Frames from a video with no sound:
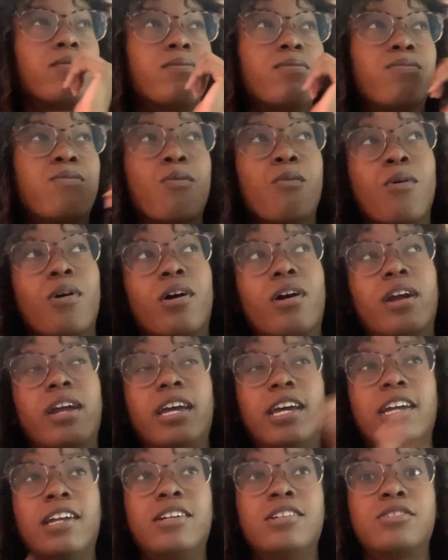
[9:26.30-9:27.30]
4
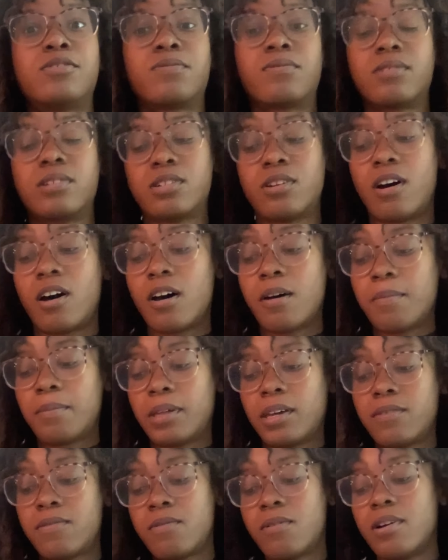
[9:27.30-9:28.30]
each for top,
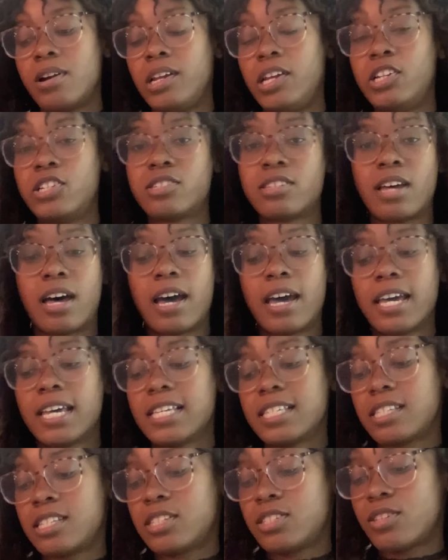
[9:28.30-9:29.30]
like 4 in each
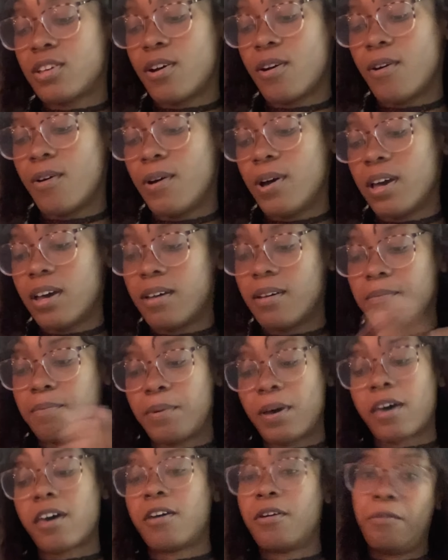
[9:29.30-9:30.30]
size. So,
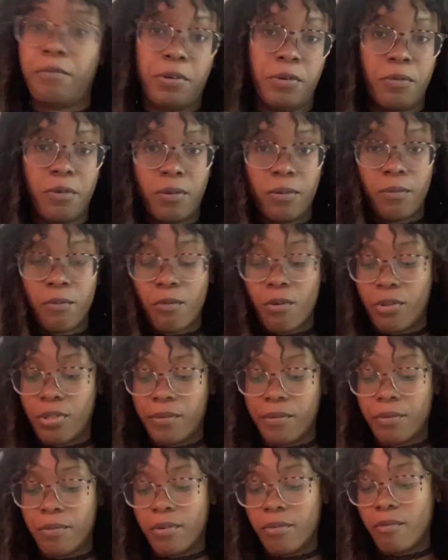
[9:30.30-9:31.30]
but I would
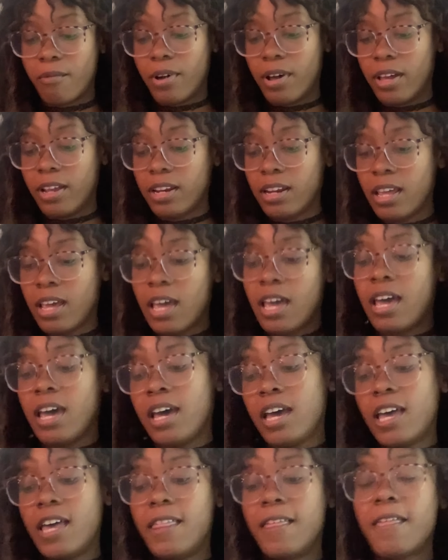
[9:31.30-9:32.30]
only want 1.
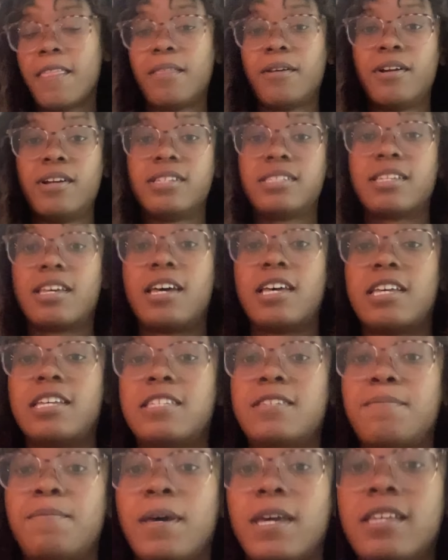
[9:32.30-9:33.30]
Then there is a
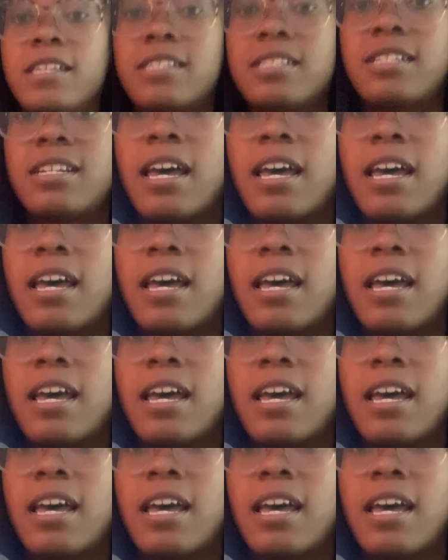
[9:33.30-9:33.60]
space to